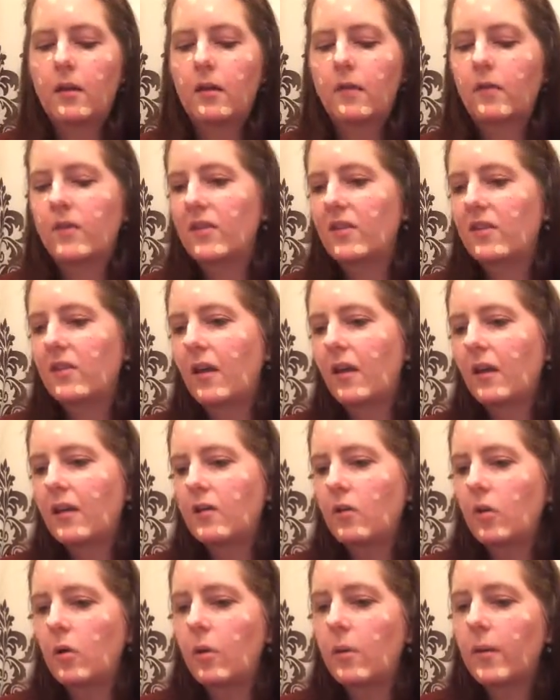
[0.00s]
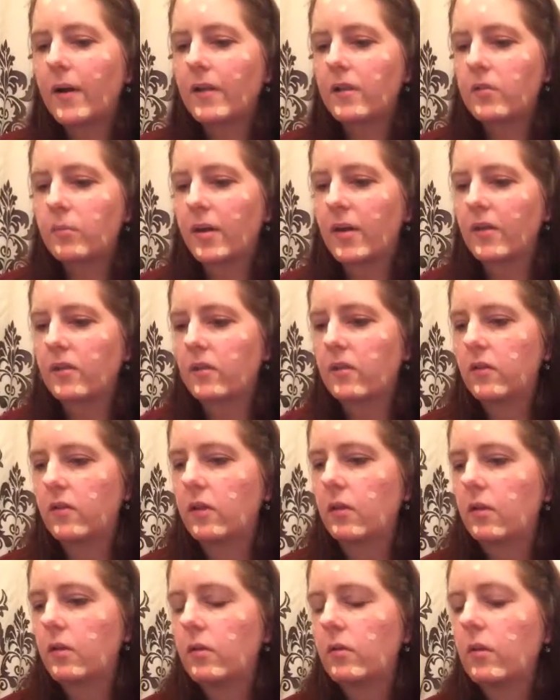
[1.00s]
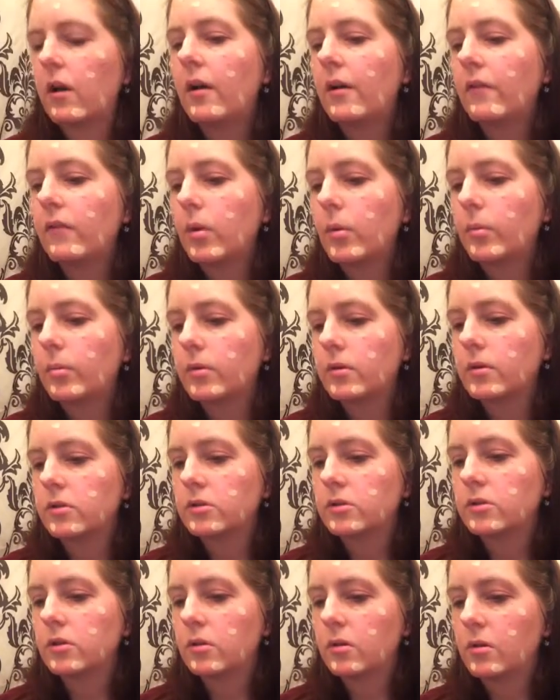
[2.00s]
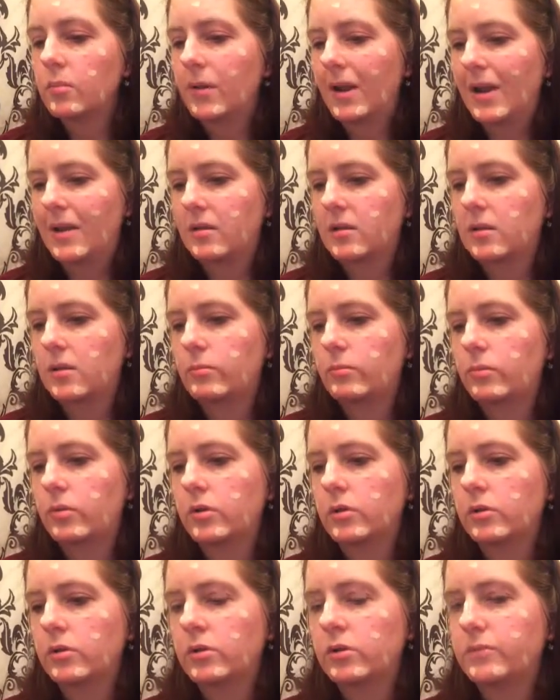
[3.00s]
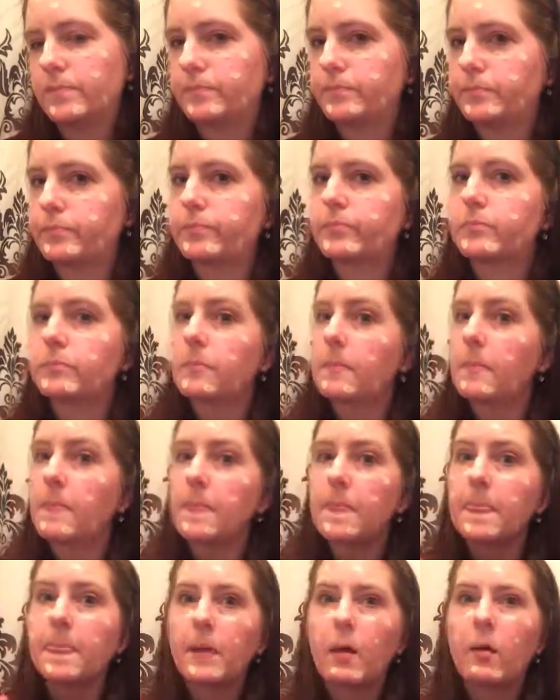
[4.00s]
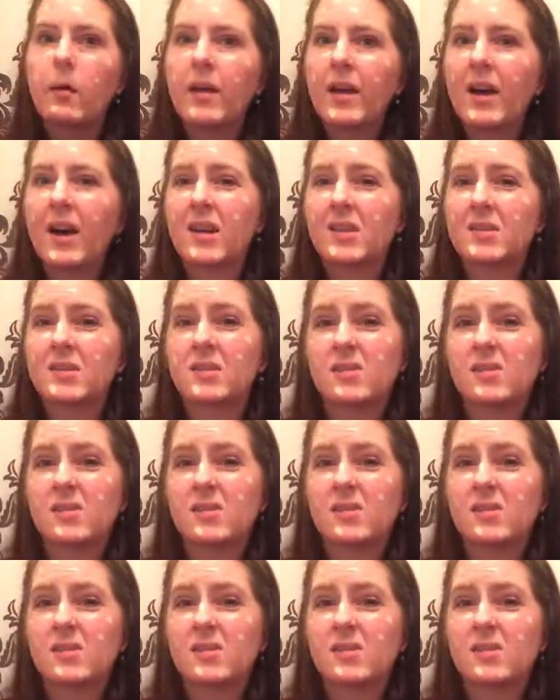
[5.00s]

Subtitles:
they say it's always best to use either a brush or a blending brush or your hands.